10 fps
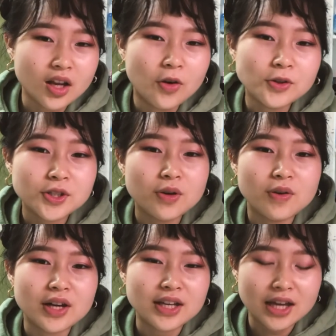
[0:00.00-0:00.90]
Also,
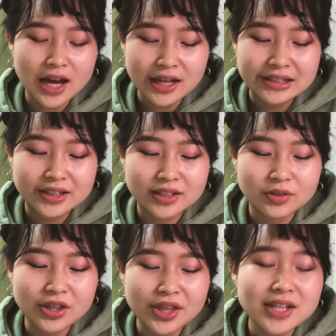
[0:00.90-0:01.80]
the
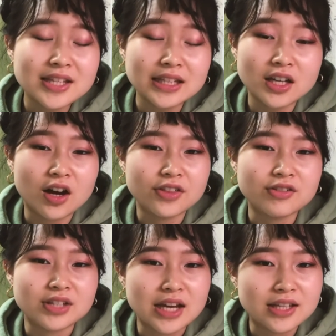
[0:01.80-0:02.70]
things that the author
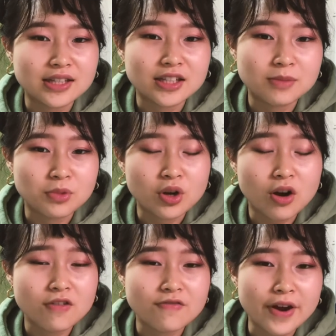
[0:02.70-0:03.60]
says in this book are
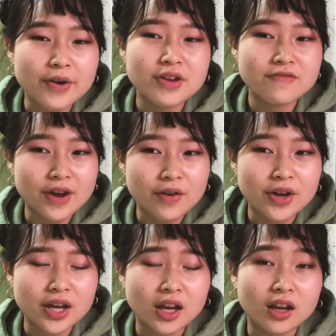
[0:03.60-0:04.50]
very,
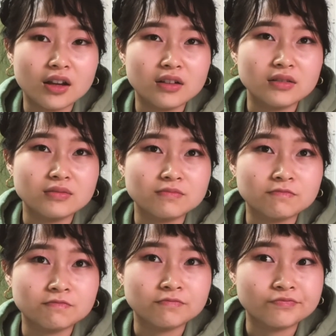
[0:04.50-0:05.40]
very
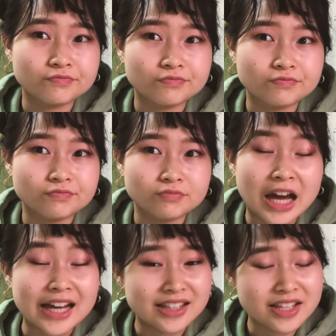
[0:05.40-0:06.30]

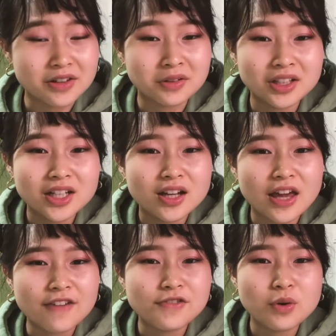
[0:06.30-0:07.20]
ideal.
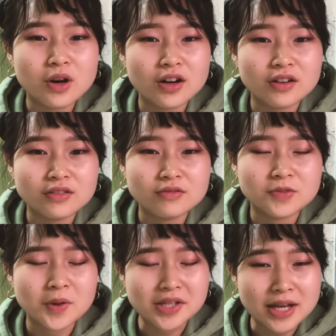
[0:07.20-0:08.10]
If you're, for
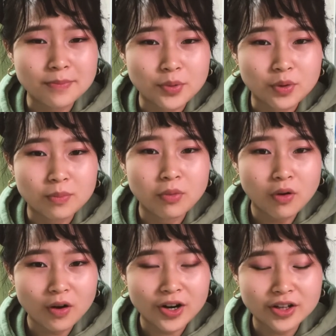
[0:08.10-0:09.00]
example,
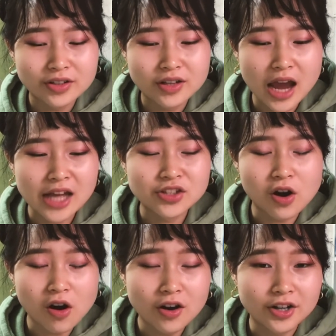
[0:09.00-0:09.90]
poor, it's
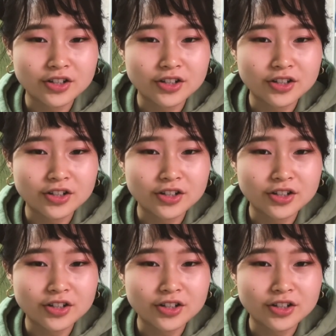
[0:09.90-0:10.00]
hard